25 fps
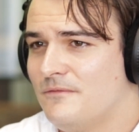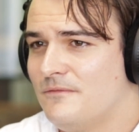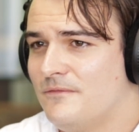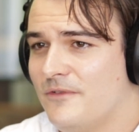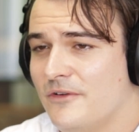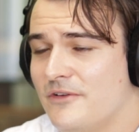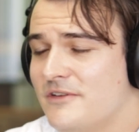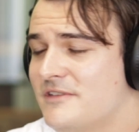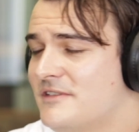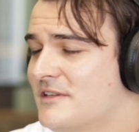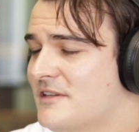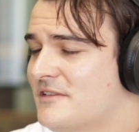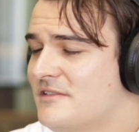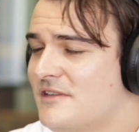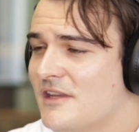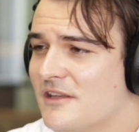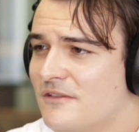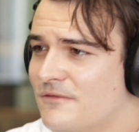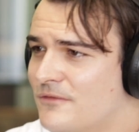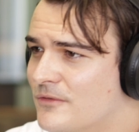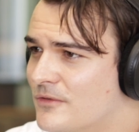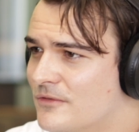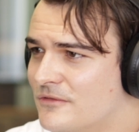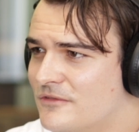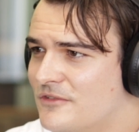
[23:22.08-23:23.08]
very
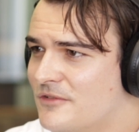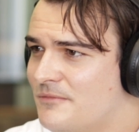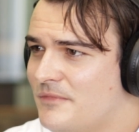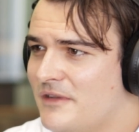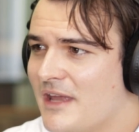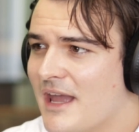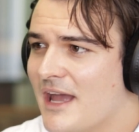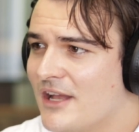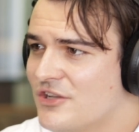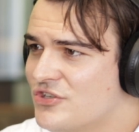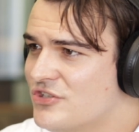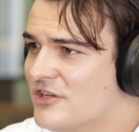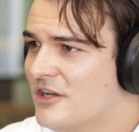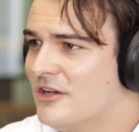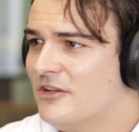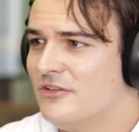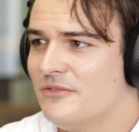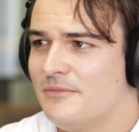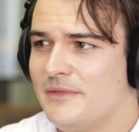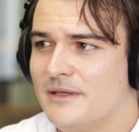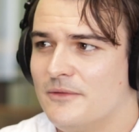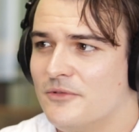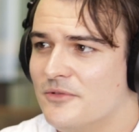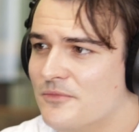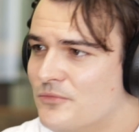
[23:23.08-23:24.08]
successful to be agile
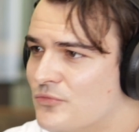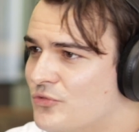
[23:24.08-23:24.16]
and be able to